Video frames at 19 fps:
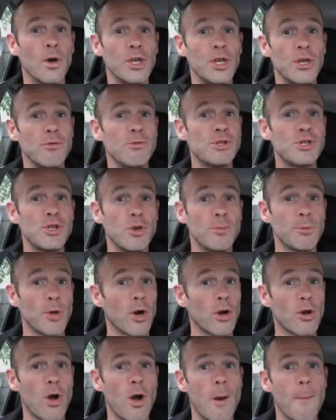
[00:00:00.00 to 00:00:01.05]

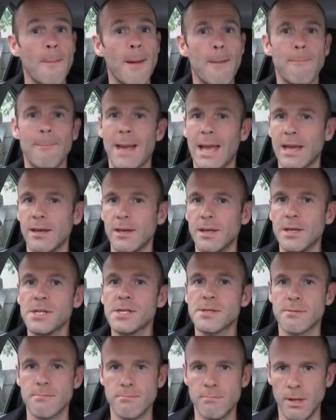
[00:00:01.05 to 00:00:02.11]
youtube.com,
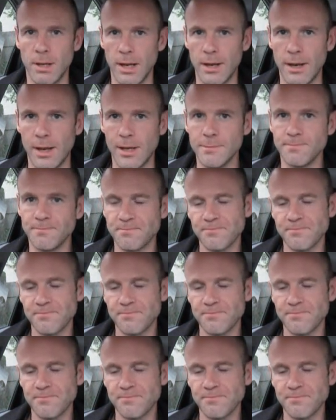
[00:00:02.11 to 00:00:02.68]
Magnus Mulliner.